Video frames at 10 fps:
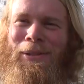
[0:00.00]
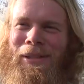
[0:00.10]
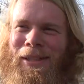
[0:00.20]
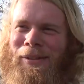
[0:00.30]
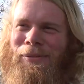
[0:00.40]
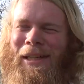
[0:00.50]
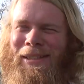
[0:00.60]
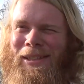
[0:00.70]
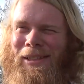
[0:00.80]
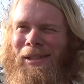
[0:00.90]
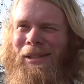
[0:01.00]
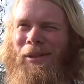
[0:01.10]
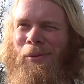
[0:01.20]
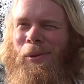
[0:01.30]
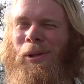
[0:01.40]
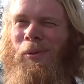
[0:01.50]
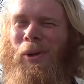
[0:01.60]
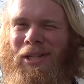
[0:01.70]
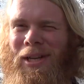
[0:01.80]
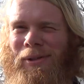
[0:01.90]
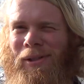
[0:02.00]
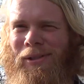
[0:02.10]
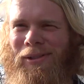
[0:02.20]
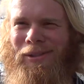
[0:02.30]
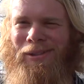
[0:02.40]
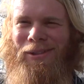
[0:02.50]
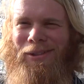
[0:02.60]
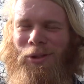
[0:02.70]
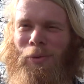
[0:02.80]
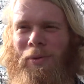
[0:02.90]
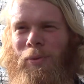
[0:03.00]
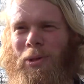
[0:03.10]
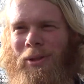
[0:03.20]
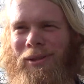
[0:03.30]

in fact the wall was never just one wall.